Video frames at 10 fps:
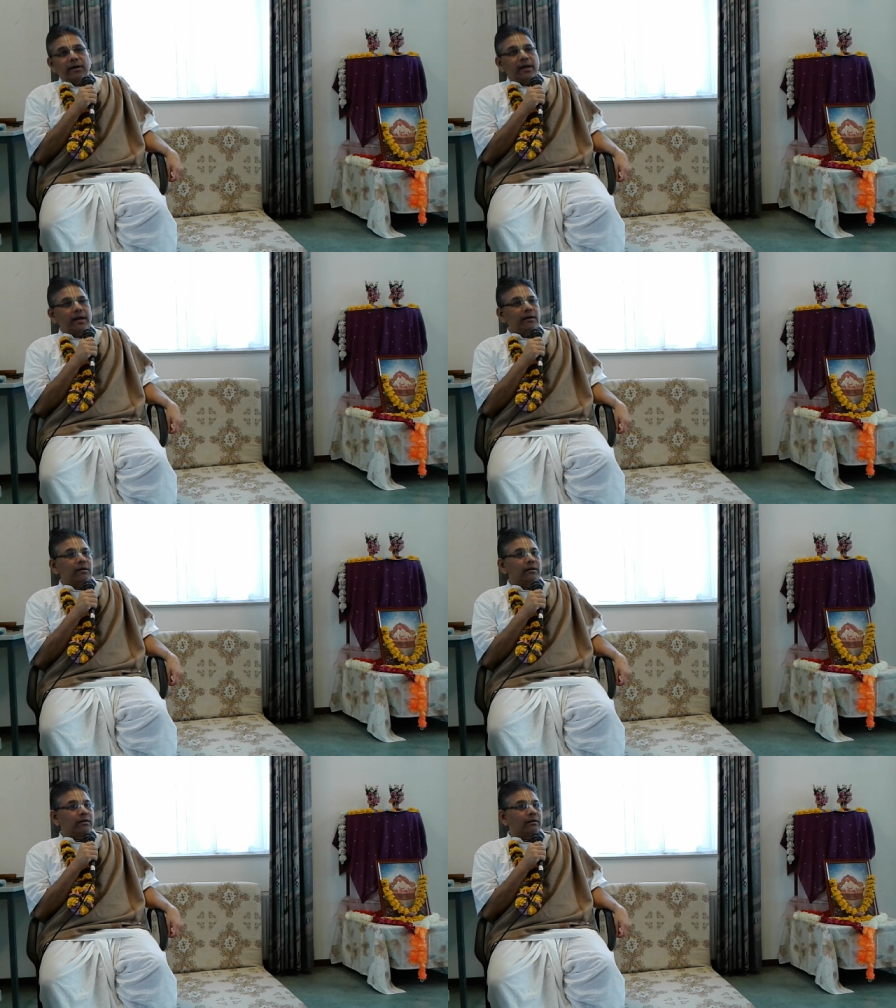
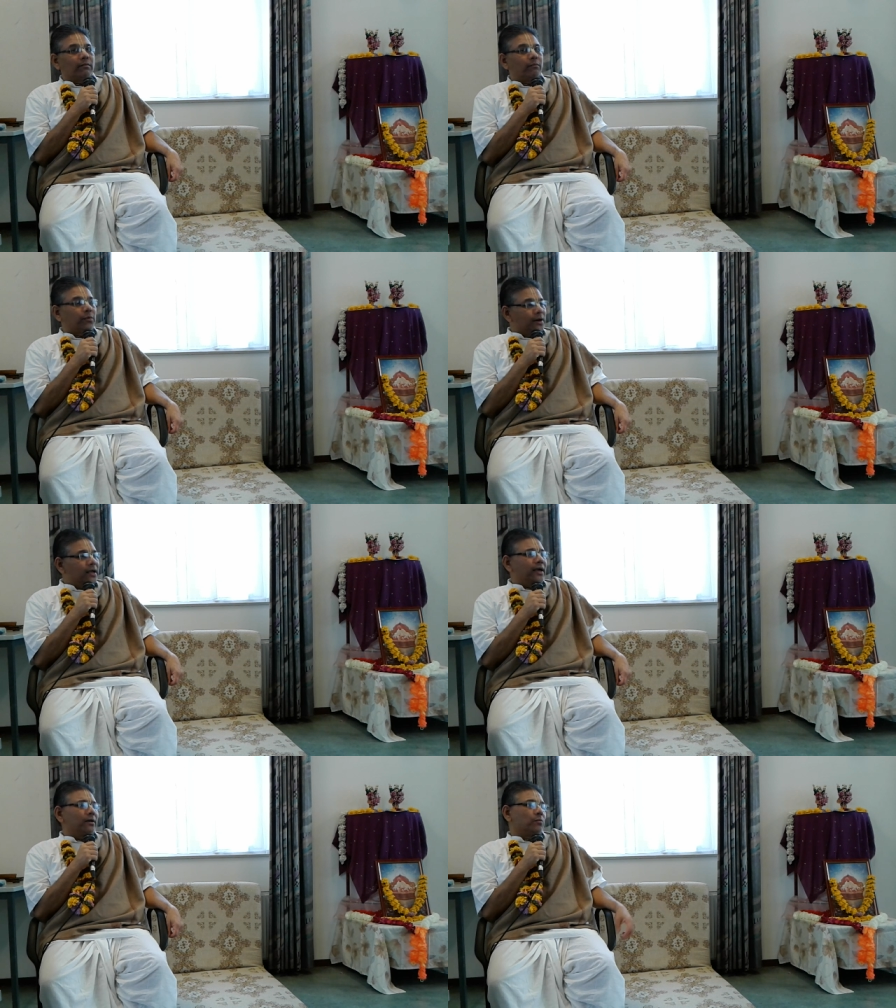in
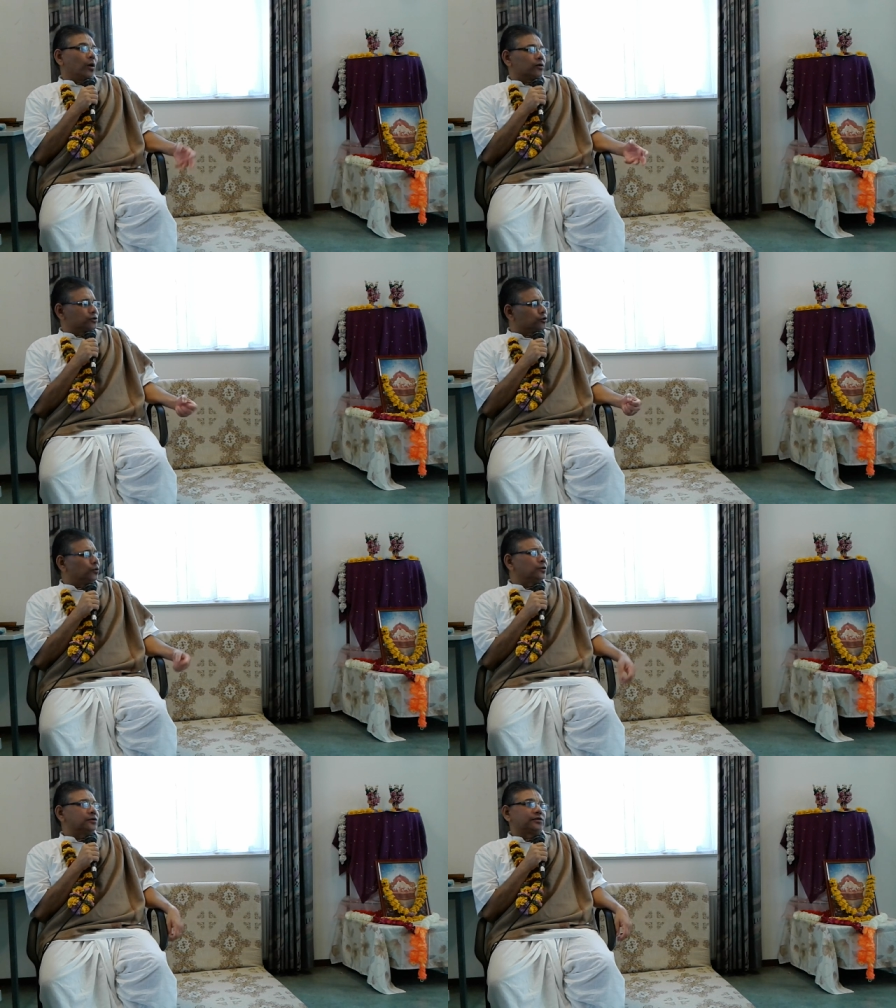bringing more
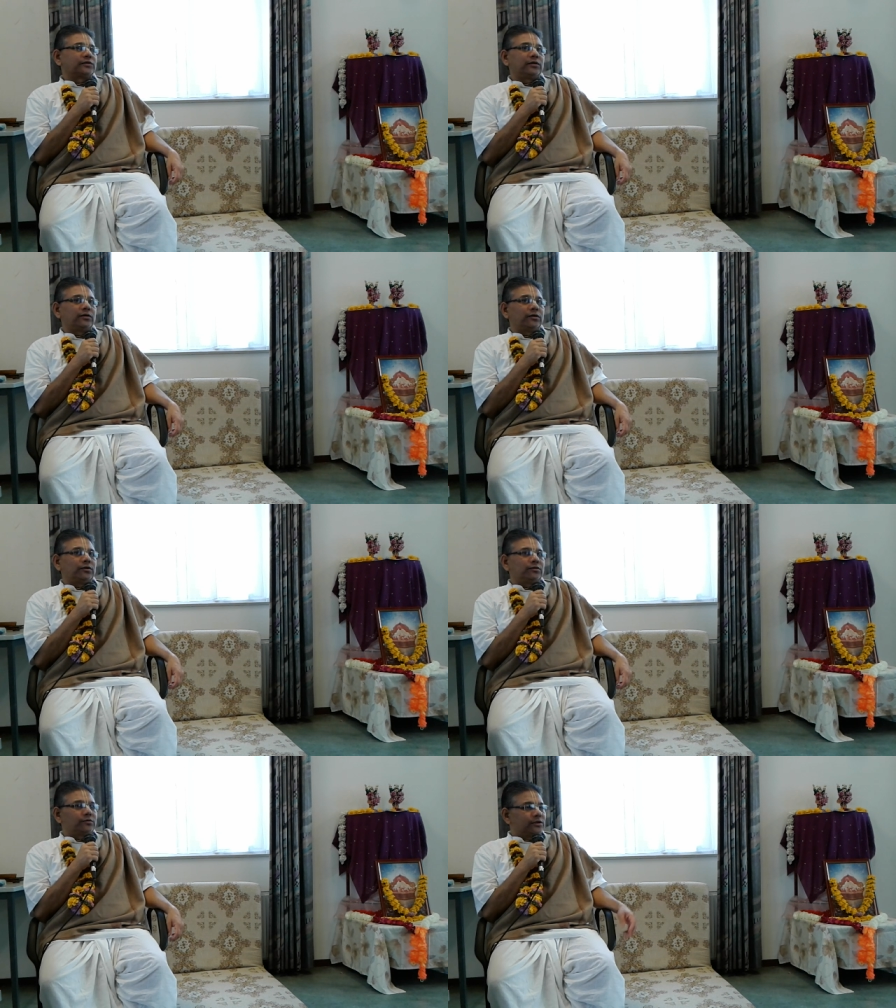souls
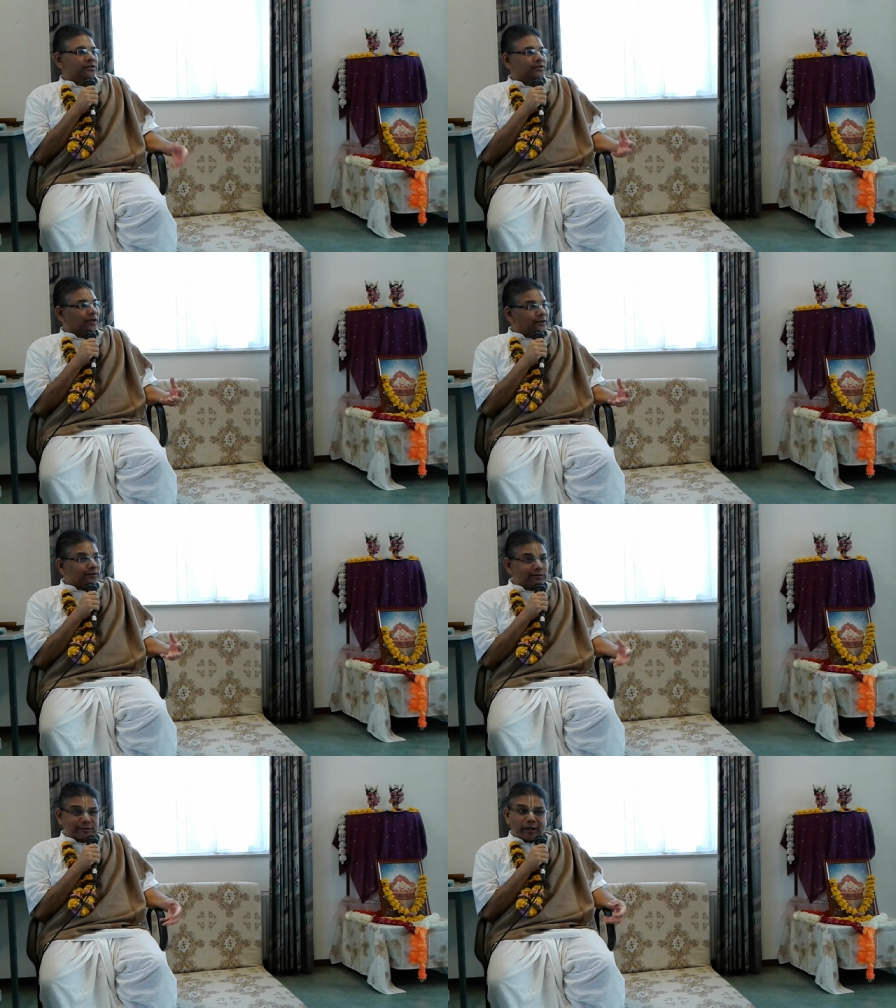to this
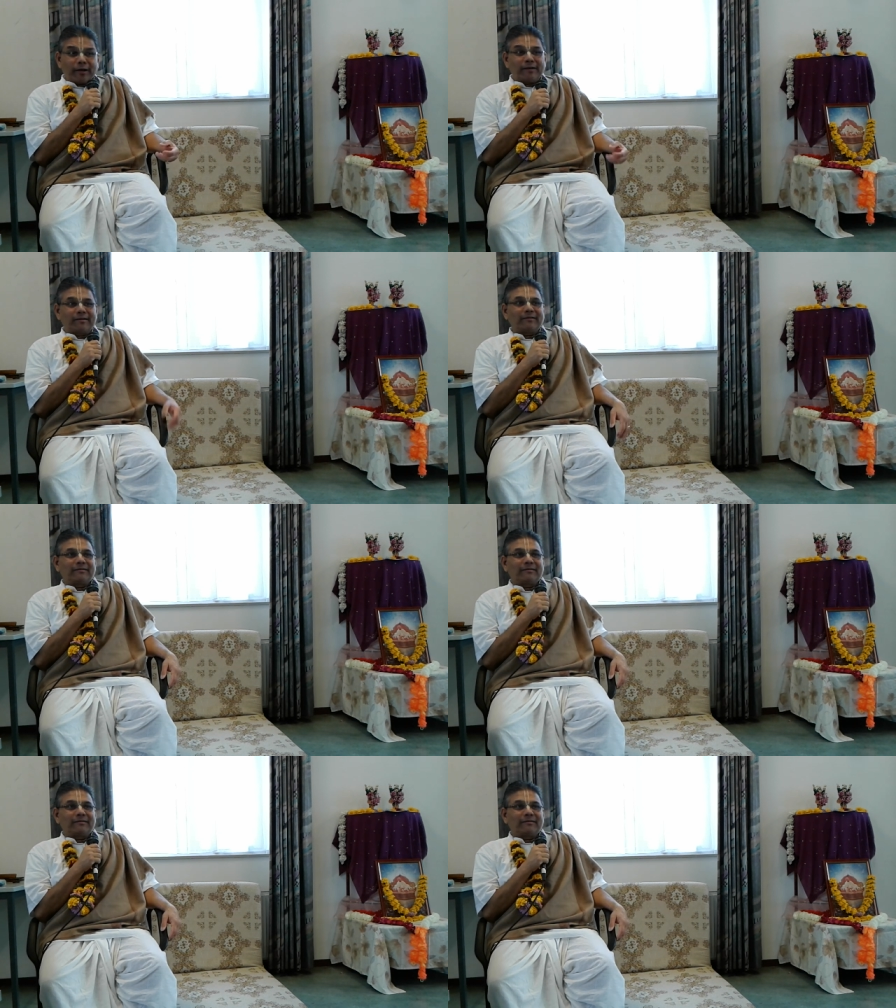satsang.